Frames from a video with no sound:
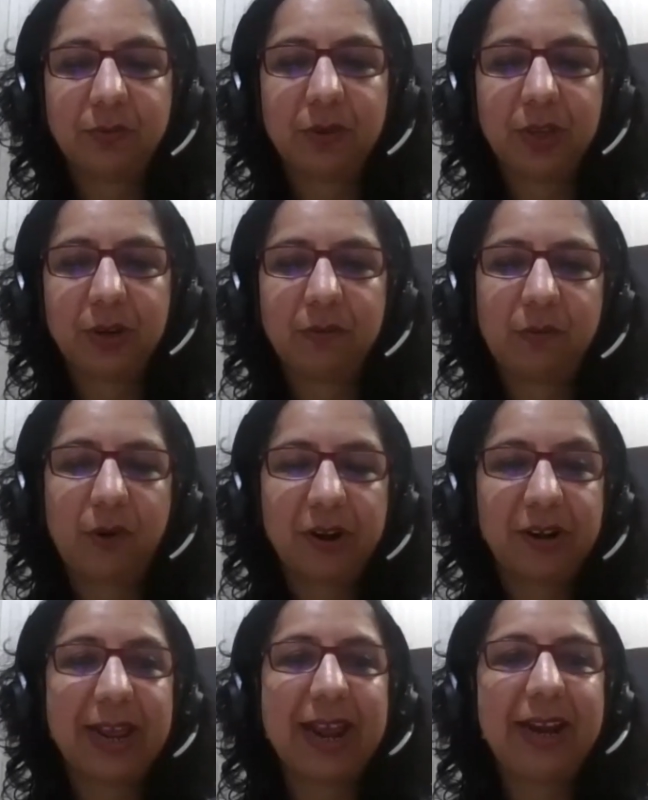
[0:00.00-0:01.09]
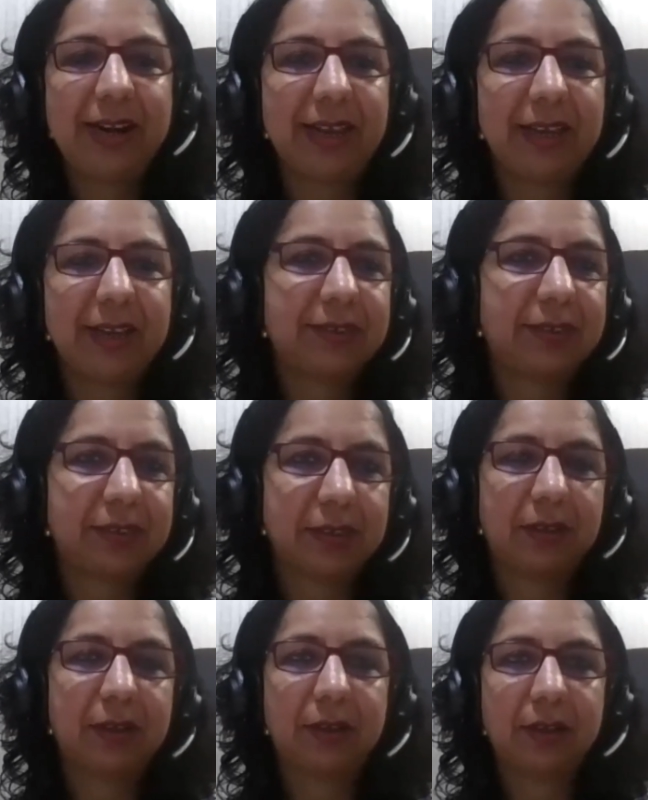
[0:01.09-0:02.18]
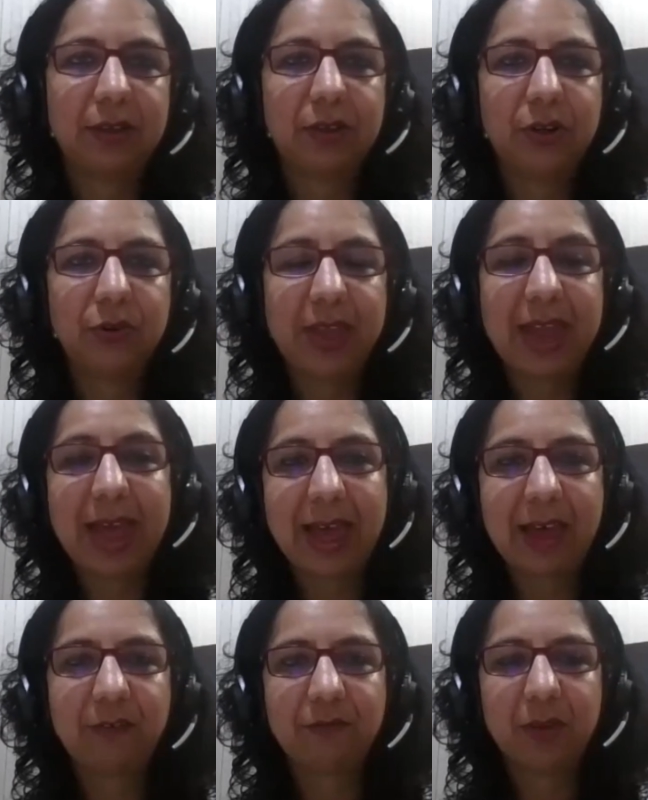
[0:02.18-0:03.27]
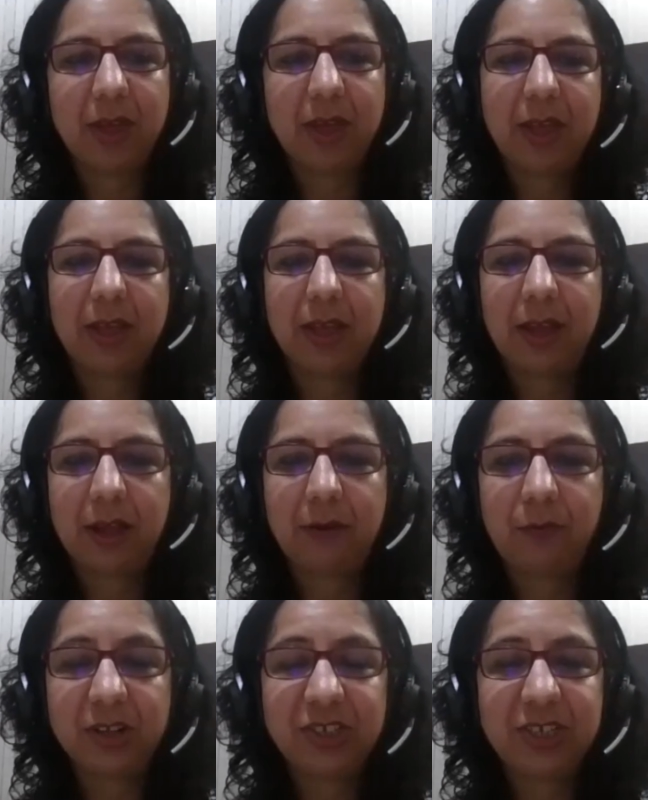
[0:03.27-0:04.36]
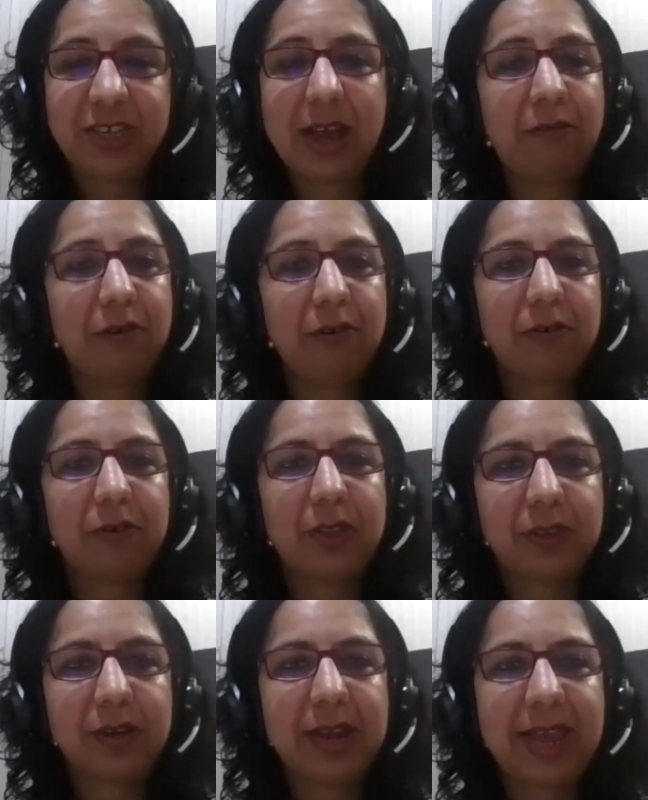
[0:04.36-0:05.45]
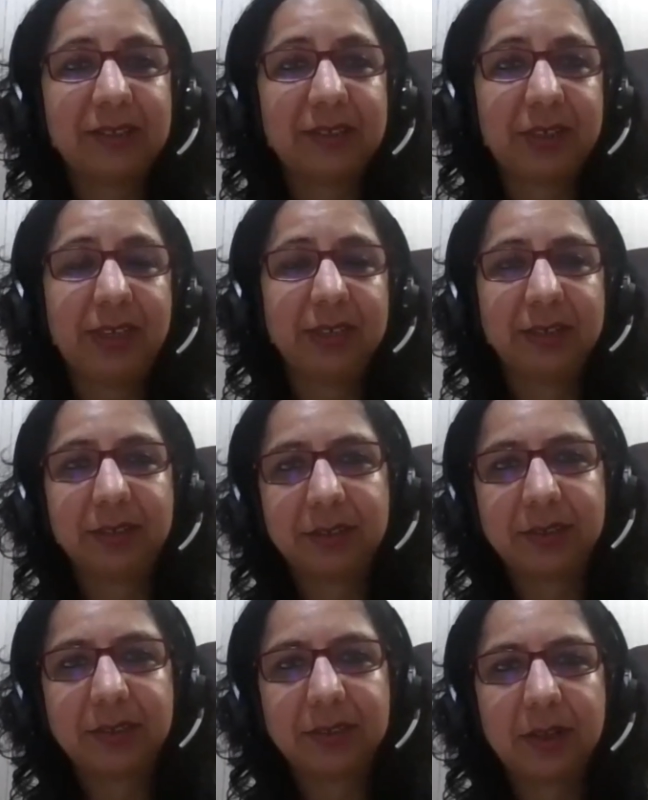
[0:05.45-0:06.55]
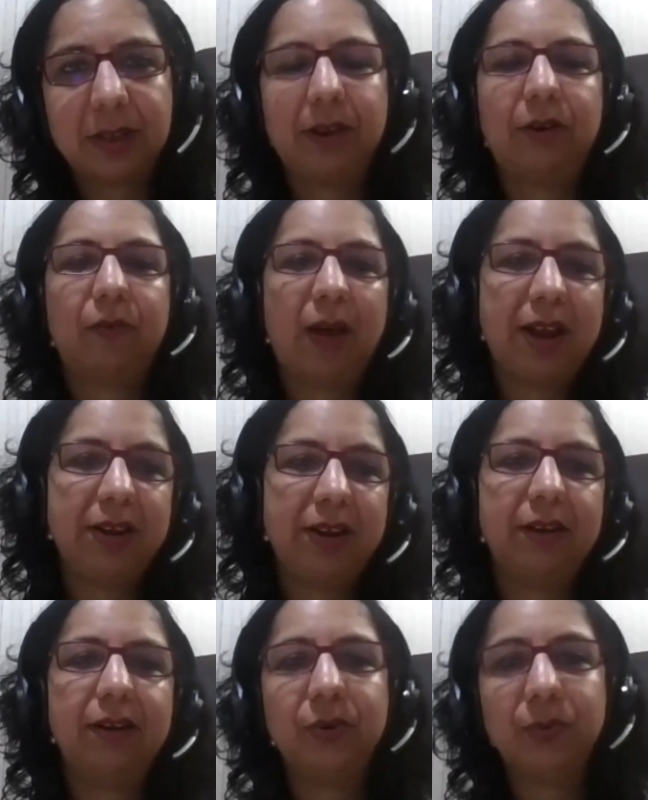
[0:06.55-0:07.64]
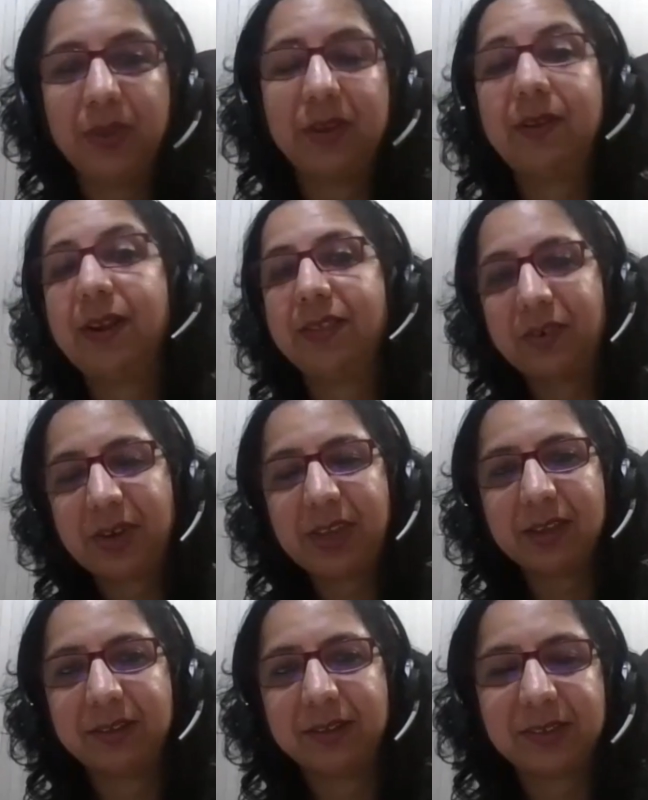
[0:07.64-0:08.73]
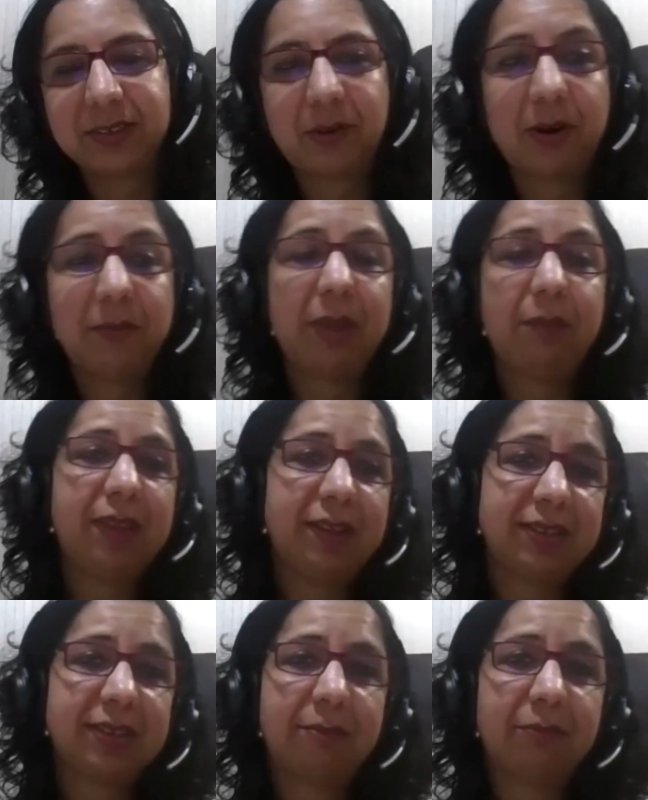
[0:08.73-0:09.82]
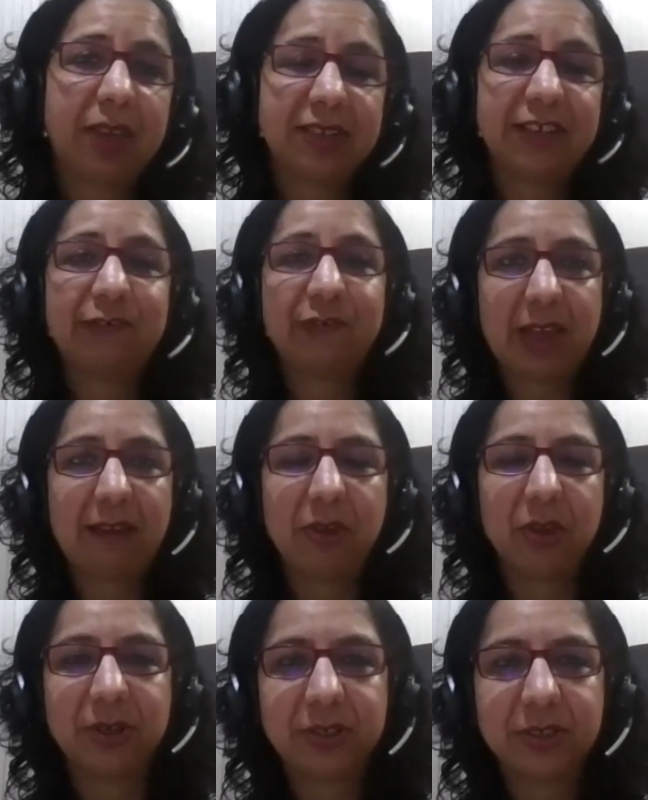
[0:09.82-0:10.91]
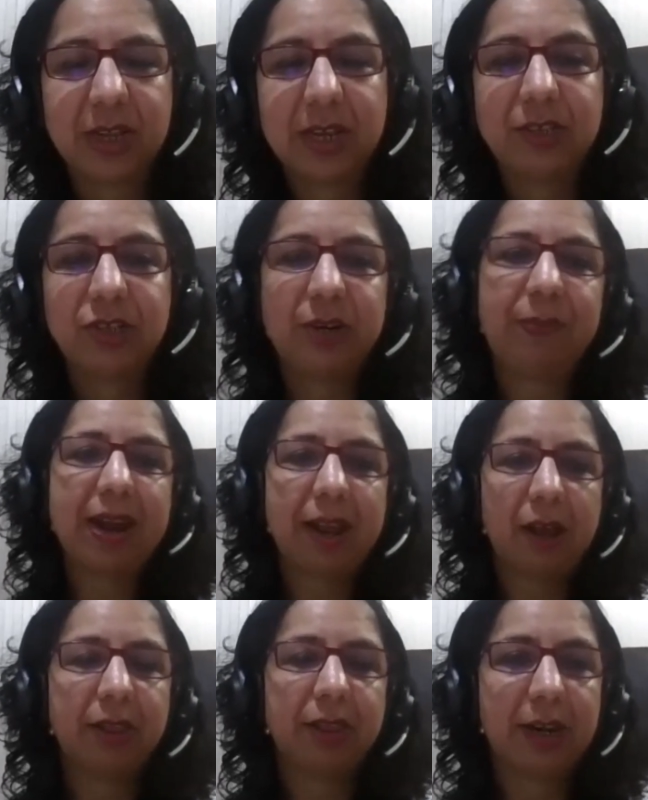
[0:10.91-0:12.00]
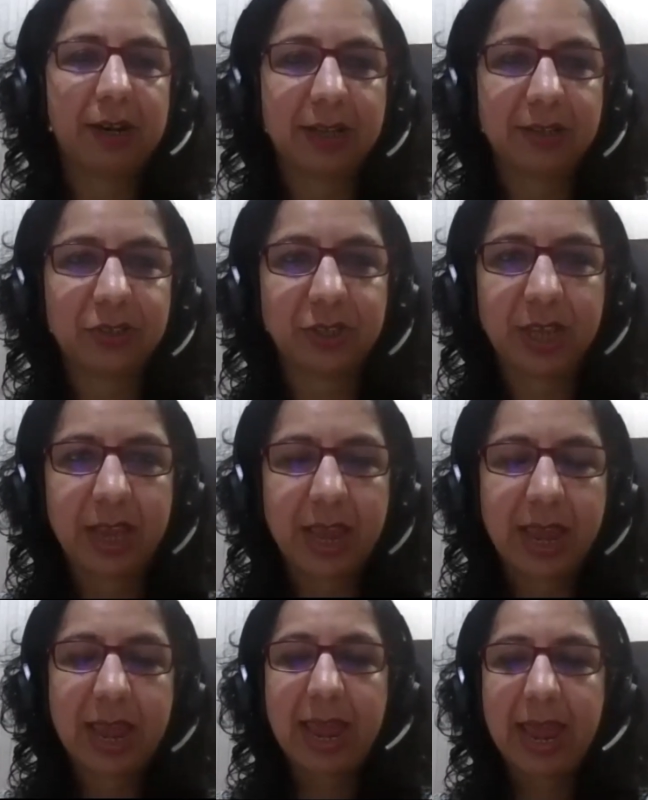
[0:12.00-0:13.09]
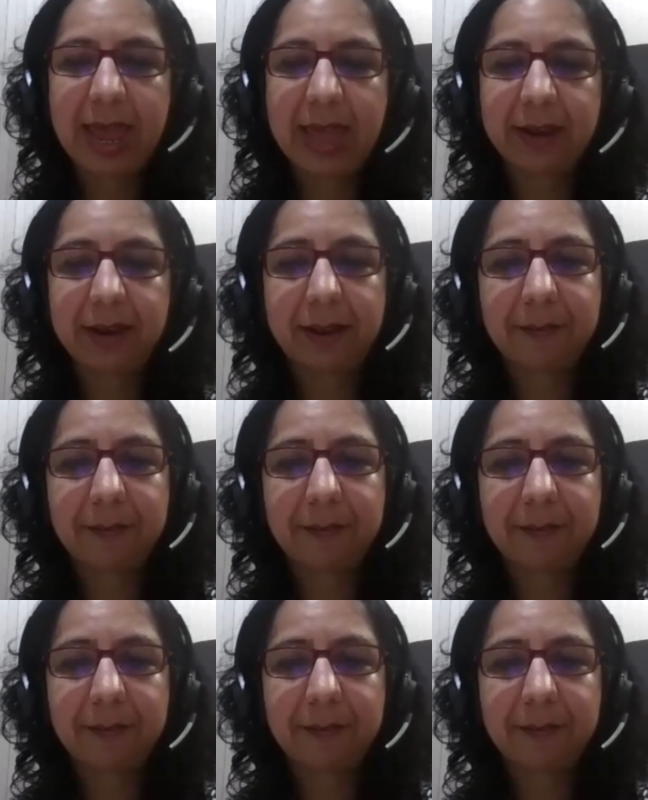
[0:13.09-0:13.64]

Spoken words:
watertight case do they have? What's the outlook in the next 3 years? 1 year, 2 year, and 3 years, or maybe in some cases 5 years. So depending on the industry. And